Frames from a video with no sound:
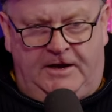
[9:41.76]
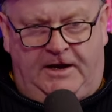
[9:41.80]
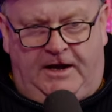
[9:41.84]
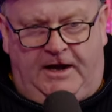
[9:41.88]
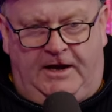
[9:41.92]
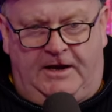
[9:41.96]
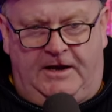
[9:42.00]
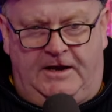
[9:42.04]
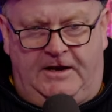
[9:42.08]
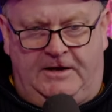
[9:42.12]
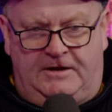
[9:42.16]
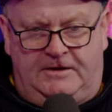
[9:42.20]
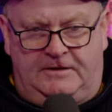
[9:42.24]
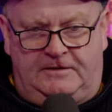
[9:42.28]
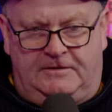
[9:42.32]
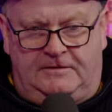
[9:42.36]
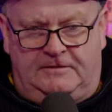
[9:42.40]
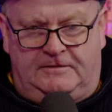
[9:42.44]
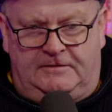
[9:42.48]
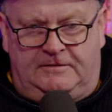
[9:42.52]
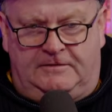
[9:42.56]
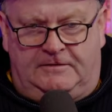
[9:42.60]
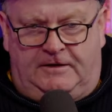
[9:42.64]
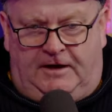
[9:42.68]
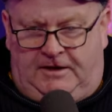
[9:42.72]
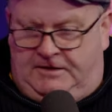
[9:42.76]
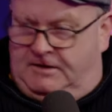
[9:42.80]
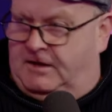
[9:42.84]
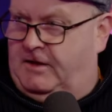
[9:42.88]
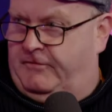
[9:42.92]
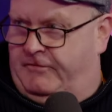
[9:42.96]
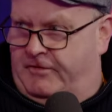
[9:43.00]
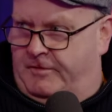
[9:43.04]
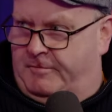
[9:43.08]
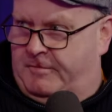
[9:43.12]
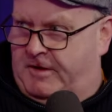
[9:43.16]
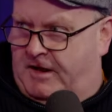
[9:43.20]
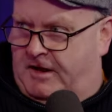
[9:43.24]
And I'd
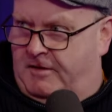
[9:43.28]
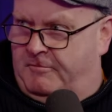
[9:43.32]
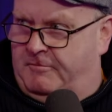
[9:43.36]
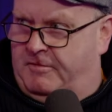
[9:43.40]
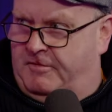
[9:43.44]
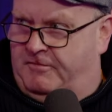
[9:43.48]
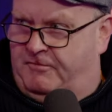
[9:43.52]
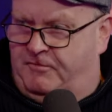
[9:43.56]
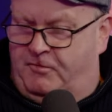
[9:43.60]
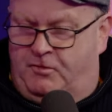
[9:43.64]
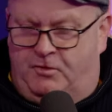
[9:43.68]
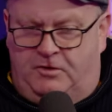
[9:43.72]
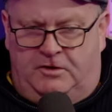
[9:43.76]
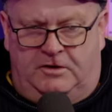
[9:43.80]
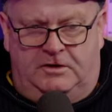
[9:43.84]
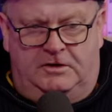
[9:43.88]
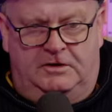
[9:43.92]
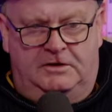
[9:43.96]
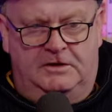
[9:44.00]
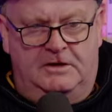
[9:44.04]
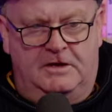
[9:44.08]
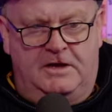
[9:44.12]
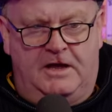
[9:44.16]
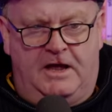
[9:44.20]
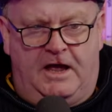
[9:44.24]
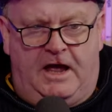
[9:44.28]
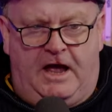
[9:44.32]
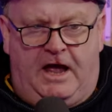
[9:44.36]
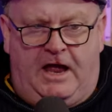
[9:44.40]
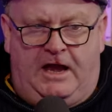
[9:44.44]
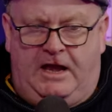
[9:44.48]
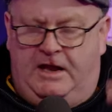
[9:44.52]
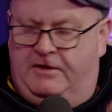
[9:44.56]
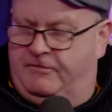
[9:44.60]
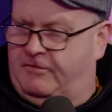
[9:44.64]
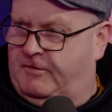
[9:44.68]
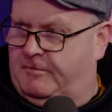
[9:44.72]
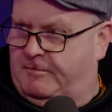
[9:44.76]
never met him before, I
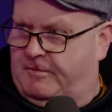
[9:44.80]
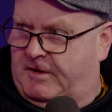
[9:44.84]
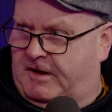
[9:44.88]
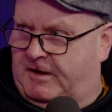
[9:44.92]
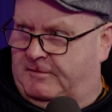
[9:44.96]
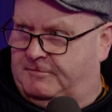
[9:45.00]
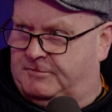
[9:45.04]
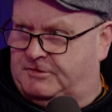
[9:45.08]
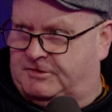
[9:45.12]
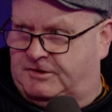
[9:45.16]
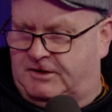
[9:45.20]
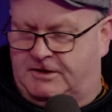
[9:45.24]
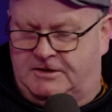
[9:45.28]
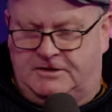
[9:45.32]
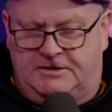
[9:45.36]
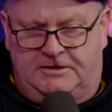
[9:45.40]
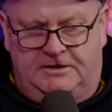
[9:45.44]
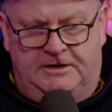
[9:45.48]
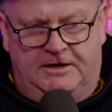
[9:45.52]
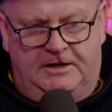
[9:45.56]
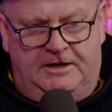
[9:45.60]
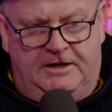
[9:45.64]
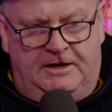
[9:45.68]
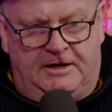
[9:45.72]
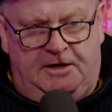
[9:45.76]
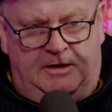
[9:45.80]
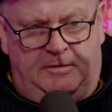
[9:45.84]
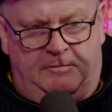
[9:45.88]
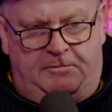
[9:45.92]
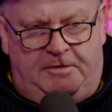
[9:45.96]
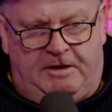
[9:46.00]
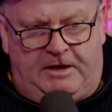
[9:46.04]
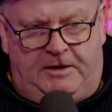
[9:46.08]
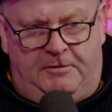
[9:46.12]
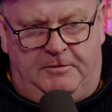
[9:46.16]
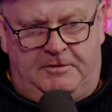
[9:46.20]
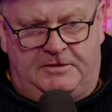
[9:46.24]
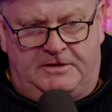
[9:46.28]
never met him since, but
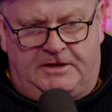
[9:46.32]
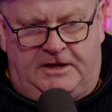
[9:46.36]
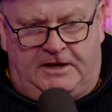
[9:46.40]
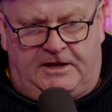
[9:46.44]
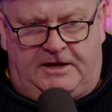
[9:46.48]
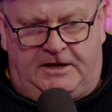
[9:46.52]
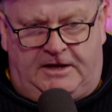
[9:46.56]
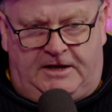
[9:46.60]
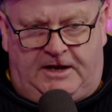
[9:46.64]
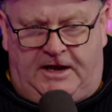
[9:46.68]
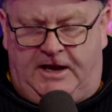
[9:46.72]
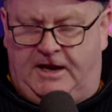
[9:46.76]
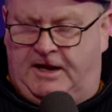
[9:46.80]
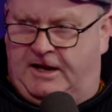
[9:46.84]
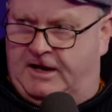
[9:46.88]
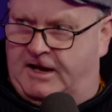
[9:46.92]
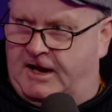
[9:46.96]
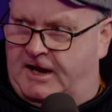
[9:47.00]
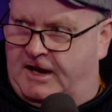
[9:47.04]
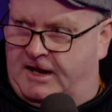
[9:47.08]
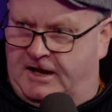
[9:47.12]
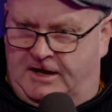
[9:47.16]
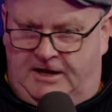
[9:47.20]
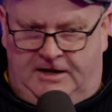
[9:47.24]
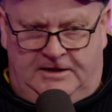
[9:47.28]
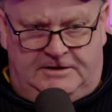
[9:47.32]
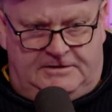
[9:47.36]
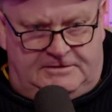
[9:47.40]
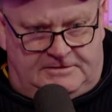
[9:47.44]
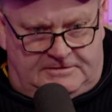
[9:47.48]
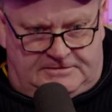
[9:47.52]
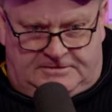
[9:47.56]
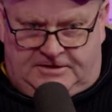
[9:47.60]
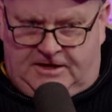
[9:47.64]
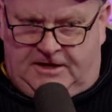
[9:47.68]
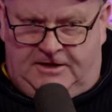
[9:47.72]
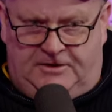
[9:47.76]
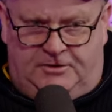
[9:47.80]
he was a great guy. He'd
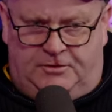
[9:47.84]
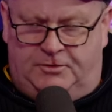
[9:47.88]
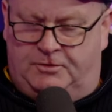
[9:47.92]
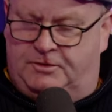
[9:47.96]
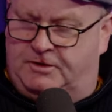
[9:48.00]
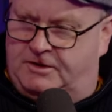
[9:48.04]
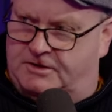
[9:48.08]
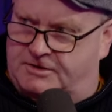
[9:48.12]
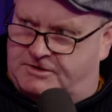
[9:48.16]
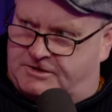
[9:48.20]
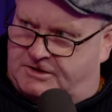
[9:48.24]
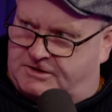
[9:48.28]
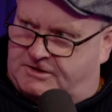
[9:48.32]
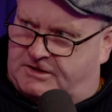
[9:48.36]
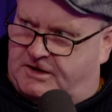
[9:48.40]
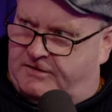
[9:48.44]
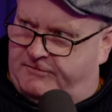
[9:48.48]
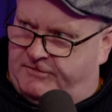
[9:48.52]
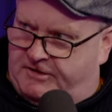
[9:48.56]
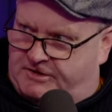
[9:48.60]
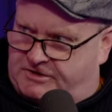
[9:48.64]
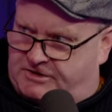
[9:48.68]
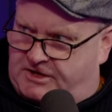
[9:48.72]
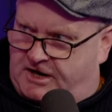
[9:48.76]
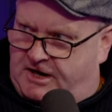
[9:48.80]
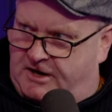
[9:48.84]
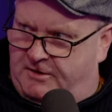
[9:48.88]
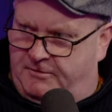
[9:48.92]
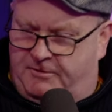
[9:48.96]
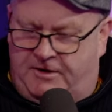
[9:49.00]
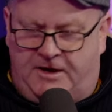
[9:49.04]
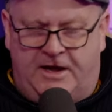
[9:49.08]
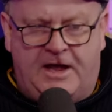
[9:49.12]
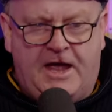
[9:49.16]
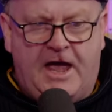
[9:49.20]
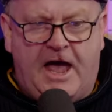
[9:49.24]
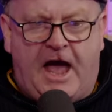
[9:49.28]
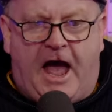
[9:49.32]
sit down and just have a chat
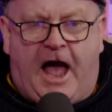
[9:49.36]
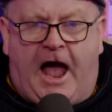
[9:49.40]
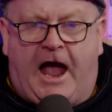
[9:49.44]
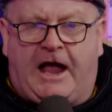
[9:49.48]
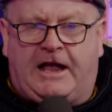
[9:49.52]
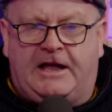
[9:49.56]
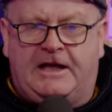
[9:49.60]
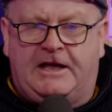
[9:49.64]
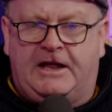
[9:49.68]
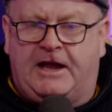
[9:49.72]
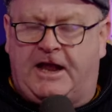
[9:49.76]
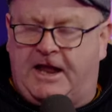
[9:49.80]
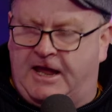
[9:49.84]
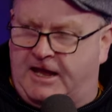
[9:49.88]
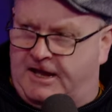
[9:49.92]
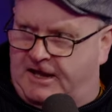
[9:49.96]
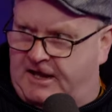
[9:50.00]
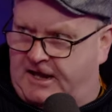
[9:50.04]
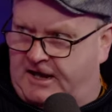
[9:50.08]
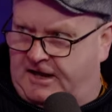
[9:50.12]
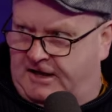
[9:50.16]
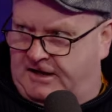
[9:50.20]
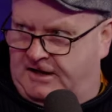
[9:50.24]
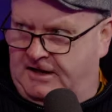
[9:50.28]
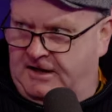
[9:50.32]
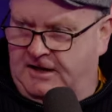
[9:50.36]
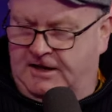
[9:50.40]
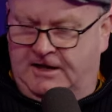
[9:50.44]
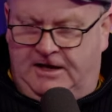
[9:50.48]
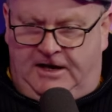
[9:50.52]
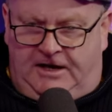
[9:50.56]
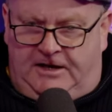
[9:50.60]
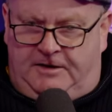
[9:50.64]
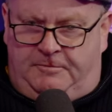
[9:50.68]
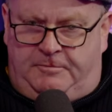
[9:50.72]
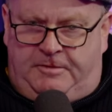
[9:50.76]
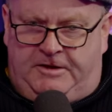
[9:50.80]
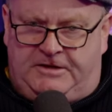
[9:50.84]
with, a great guy.
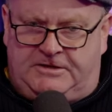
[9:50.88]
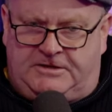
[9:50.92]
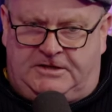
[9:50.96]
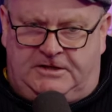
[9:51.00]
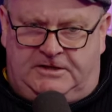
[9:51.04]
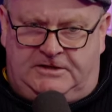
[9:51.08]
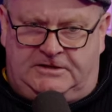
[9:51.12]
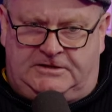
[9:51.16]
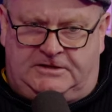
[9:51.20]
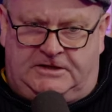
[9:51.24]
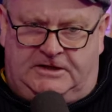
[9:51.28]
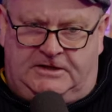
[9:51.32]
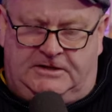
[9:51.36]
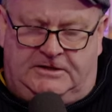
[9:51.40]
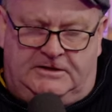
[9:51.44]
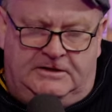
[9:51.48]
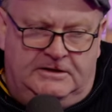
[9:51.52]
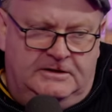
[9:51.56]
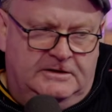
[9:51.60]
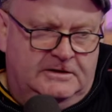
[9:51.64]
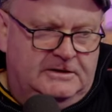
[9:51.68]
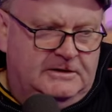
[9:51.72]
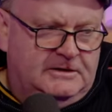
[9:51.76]
And he basically said,